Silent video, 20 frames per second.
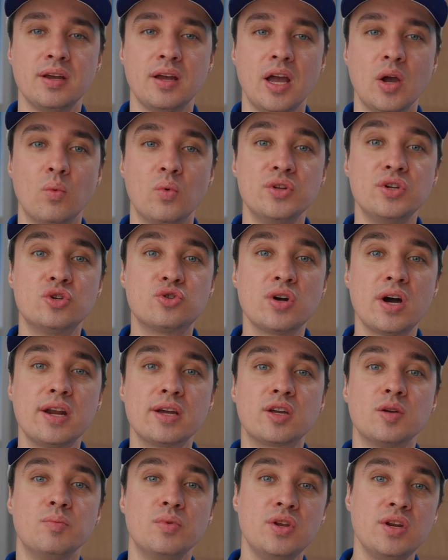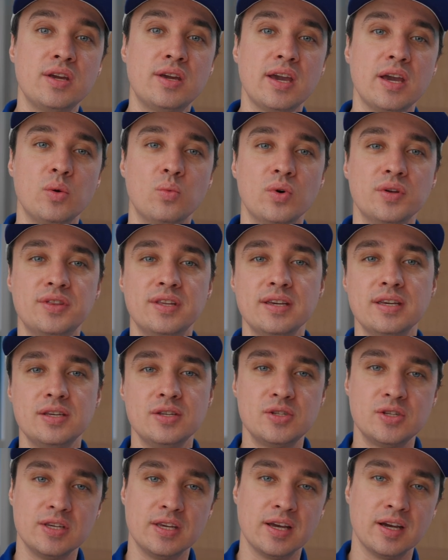and when you try to communicate with the E
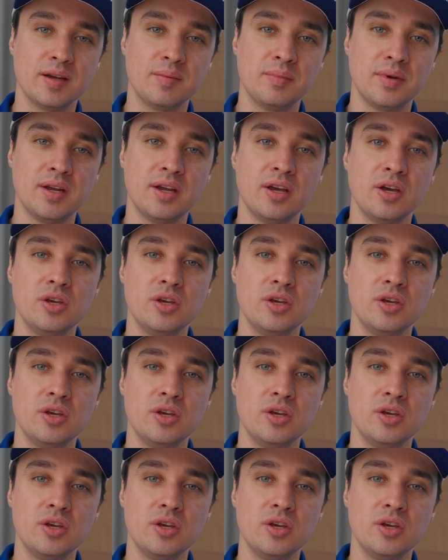C M,